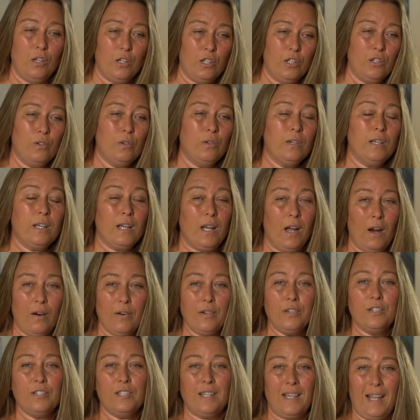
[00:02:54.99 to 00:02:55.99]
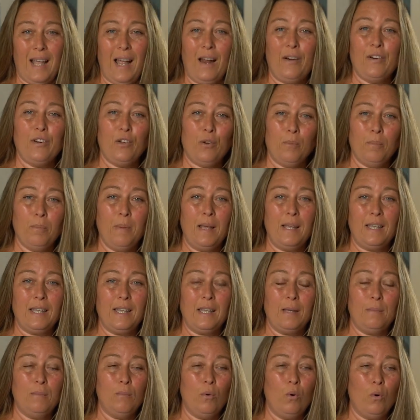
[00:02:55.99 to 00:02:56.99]
you're encouraged to carry on
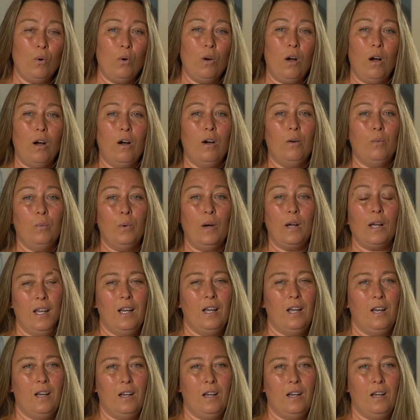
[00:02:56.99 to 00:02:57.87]
making more artwork.